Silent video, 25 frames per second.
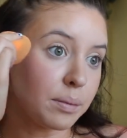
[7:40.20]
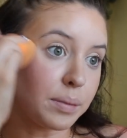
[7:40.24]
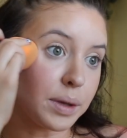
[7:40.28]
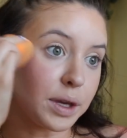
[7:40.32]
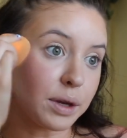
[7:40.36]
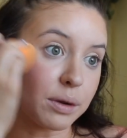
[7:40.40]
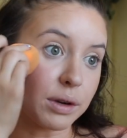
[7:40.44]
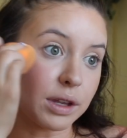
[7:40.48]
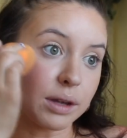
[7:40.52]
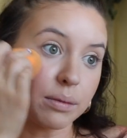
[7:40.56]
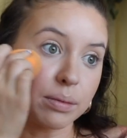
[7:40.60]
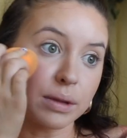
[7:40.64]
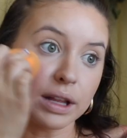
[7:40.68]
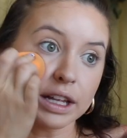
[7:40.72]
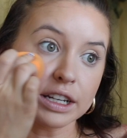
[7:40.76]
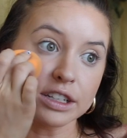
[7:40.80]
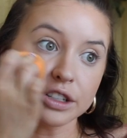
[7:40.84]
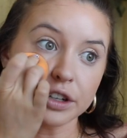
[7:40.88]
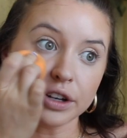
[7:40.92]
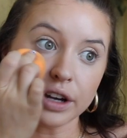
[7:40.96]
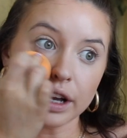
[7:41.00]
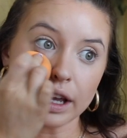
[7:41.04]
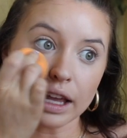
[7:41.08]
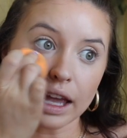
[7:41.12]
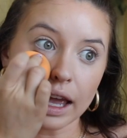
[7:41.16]
beauty
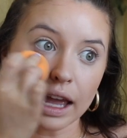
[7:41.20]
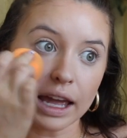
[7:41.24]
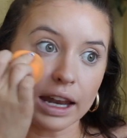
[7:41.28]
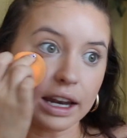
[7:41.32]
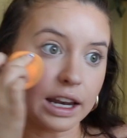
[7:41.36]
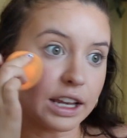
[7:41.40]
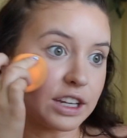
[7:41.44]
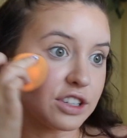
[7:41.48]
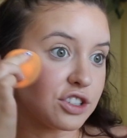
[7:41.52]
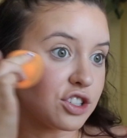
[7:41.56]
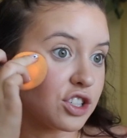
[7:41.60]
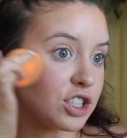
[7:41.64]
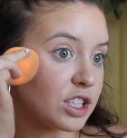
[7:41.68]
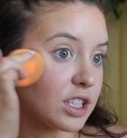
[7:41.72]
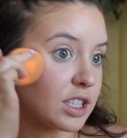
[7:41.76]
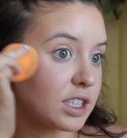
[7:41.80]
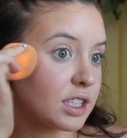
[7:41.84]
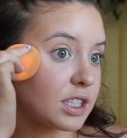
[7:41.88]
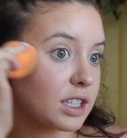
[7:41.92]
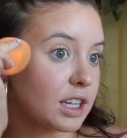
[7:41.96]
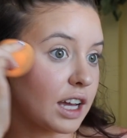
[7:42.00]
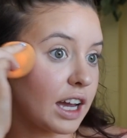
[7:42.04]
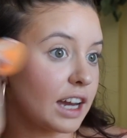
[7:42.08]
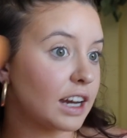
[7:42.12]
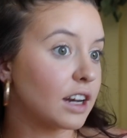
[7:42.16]
blender again and
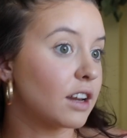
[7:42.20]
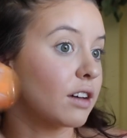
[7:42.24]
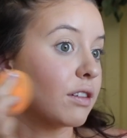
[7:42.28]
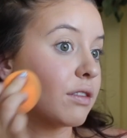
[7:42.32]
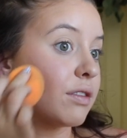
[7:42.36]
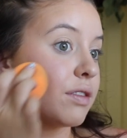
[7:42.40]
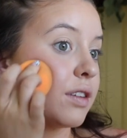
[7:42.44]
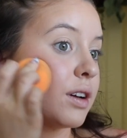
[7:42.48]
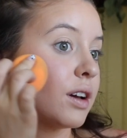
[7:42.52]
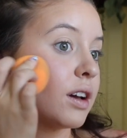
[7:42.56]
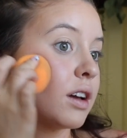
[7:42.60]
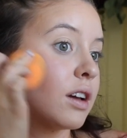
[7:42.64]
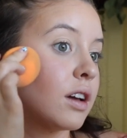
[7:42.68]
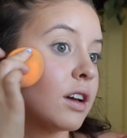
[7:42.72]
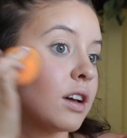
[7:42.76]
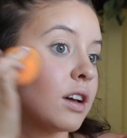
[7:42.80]
just kind of,